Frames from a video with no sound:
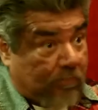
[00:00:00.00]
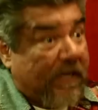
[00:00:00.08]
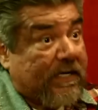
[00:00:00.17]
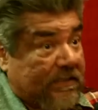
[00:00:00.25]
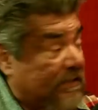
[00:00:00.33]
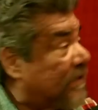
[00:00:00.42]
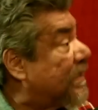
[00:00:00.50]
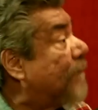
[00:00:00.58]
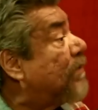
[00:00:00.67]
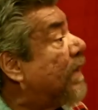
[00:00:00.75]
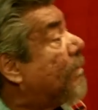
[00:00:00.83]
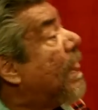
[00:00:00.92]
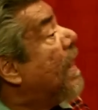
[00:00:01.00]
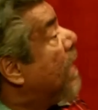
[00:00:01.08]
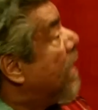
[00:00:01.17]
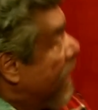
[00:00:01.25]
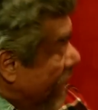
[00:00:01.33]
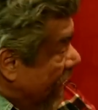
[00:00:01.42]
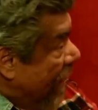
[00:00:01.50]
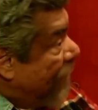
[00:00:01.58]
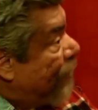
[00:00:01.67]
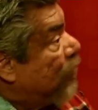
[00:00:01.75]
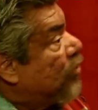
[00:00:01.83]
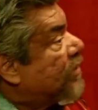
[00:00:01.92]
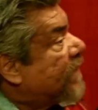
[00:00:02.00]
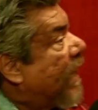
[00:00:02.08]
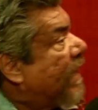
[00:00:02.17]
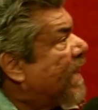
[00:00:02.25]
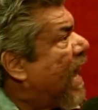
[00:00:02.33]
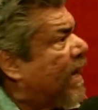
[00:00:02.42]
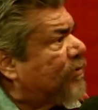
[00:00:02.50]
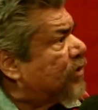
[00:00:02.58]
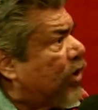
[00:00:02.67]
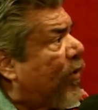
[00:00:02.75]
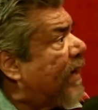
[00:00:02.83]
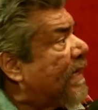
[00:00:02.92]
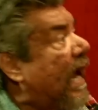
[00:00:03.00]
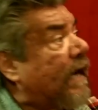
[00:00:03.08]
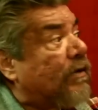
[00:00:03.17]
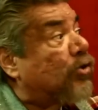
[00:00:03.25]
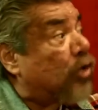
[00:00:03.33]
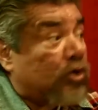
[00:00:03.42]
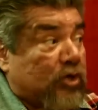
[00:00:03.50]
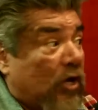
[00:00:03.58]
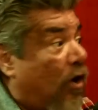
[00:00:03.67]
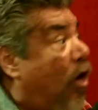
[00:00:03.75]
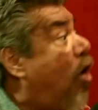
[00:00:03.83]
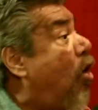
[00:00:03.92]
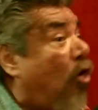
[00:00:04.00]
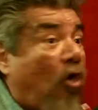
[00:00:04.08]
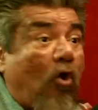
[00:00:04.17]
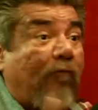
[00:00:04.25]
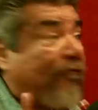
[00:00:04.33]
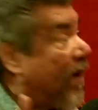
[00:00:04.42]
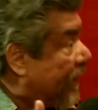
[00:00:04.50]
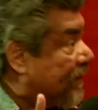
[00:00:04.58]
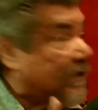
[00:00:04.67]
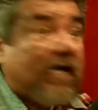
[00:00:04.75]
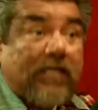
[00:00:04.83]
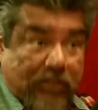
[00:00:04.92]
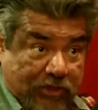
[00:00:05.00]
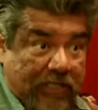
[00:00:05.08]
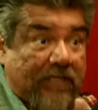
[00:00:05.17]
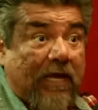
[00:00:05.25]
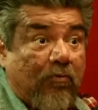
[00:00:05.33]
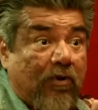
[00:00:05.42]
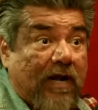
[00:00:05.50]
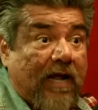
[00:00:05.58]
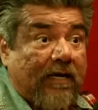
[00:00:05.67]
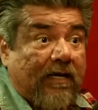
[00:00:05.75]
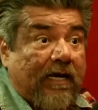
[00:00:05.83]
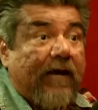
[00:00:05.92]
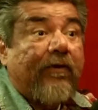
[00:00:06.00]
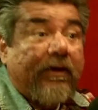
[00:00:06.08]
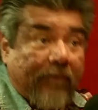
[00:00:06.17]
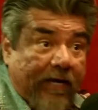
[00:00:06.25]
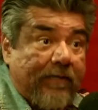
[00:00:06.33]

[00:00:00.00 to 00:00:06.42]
because of the same thing. If you say, yeah, it was a great night, there's a whole fucking ton of shit that we're not hearing, right?